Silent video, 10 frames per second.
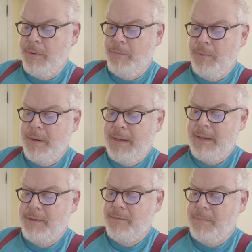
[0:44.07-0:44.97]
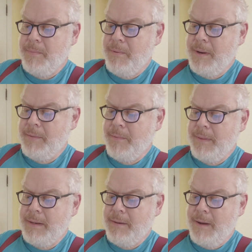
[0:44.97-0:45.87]
We're going to get to a point
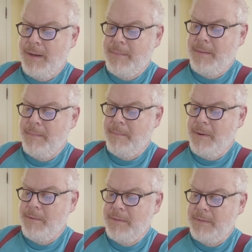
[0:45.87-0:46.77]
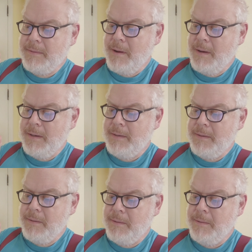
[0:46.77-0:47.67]
where they talk about Moses talking
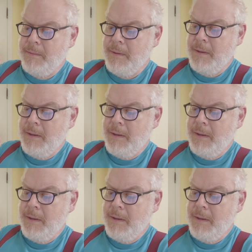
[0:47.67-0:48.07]
to